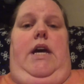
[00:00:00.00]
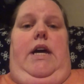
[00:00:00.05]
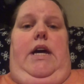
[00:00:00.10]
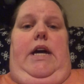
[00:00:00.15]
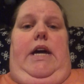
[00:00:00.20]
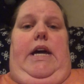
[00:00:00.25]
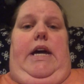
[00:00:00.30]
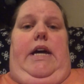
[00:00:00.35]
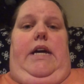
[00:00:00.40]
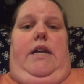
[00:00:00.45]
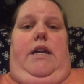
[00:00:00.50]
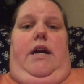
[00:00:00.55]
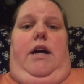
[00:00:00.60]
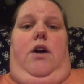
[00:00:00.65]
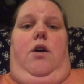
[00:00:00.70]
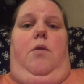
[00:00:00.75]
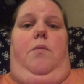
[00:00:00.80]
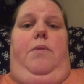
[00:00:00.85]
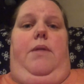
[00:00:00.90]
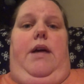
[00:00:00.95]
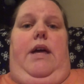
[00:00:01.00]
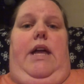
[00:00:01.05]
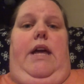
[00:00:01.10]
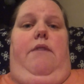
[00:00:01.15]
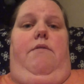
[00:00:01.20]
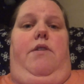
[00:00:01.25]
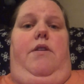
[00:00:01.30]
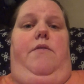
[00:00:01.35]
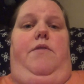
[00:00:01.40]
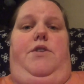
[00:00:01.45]
And I hope that
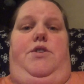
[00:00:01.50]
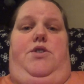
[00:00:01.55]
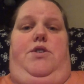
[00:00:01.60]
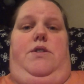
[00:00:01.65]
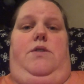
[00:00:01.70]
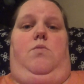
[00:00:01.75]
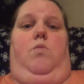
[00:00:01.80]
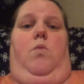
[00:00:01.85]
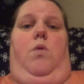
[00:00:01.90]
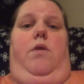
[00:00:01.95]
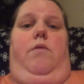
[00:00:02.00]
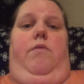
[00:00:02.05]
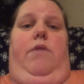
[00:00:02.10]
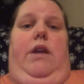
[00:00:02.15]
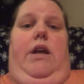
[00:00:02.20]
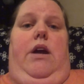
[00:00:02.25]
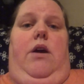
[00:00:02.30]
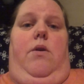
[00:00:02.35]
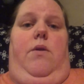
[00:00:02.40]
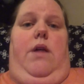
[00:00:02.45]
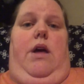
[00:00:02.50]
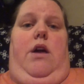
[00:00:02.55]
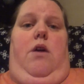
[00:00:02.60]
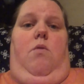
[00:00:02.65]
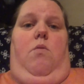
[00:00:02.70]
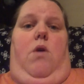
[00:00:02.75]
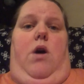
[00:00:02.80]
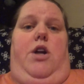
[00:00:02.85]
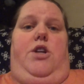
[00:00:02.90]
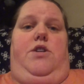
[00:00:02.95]
even if it's just one video that you
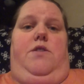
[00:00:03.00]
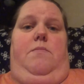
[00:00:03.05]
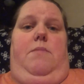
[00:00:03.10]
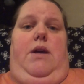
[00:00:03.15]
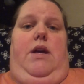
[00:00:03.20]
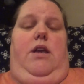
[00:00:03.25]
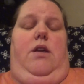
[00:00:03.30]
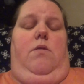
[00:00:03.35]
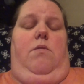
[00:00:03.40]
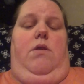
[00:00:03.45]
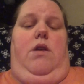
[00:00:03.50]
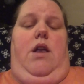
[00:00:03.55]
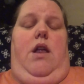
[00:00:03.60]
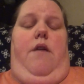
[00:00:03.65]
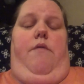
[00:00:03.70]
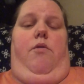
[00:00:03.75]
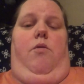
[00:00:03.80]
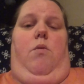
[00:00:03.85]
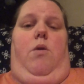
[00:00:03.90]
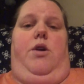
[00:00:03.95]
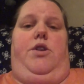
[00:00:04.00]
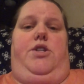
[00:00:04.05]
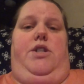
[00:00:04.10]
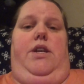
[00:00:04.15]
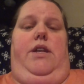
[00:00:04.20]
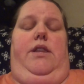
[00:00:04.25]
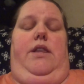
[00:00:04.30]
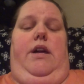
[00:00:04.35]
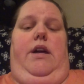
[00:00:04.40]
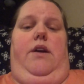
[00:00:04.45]
watch of me and you never watch
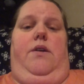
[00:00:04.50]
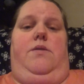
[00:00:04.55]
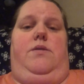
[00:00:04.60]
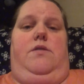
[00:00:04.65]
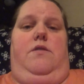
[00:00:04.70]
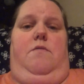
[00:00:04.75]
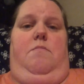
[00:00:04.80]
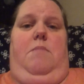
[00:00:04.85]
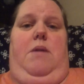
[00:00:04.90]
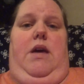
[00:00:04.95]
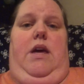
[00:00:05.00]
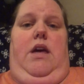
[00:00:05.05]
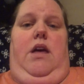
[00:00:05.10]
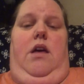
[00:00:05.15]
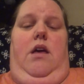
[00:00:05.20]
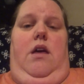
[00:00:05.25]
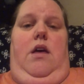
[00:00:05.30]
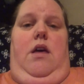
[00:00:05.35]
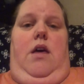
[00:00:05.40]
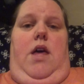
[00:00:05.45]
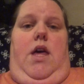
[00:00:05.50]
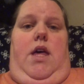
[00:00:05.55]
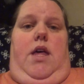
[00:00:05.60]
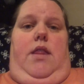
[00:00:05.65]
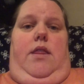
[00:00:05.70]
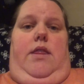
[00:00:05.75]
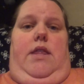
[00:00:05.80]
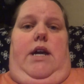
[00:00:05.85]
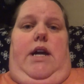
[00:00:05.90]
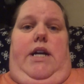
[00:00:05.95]
anything else of me,
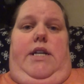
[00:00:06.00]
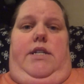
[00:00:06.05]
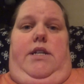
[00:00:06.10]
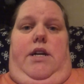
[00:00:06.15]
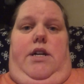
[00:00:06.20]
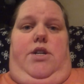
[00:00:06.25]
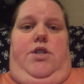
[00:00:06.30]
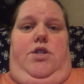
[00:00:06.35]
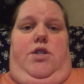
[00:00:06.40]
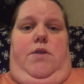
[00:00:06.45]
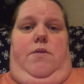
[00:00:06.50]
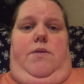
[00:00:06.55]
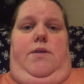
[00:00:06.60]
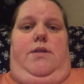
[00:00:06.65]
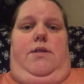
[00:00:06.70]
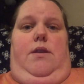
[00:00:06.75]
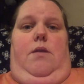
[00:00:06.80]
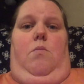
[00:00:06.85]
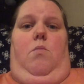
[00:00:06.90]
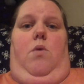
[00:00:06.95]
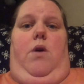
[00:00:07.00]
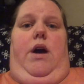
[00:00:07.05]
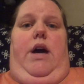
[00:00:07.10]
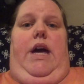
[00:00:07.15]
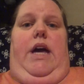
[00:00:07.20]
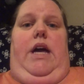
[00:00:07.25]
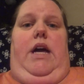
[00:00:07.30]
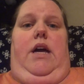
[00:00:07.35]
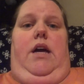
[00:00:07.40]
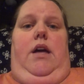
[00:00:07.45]
that I touched you in some
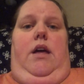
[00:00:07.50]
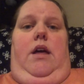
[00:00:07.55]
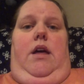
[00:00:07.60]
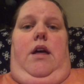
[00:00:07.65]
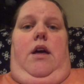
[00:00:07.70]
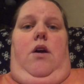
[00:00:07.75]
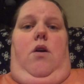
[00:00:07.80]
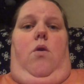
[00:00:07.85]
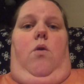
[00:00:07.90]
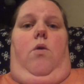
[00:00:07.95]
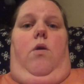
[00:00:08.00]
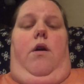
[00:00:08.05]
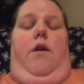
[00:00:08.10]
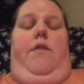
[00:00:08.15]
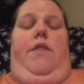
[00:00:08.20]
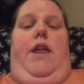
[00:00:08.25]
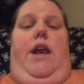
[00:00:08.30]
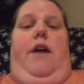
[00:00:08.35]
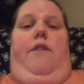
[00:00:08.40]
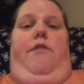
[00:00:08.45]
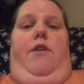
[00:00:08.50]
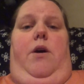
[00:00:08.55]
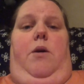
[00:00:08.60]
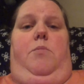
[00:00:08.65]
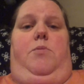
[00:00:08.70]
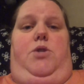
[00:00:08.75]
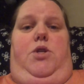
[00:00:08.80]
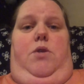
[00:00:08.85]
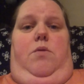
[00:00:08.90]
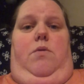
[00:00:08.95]
way, or that I've
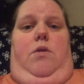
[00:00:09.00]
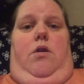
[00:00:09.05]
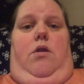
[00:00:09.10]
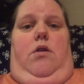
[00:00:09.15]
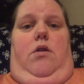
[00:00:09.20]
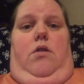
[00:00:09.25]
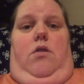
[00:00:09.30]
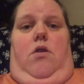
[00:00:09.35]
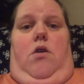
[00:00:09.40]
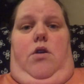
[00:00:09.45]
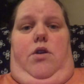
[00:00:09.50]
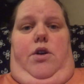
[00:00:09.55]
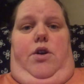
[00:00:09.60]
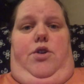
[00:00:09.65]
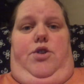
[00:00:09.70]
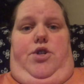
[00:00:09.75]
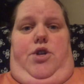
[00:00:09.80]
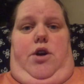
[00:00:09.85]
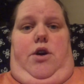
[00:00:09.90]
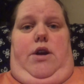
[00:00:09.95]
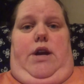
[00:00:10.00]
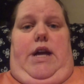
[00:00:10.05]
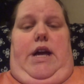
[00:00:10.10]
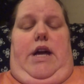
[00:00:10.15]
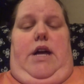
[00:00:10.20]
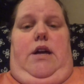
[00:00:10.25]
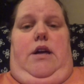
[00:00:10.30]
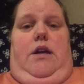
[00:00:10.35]
helped you along your journey.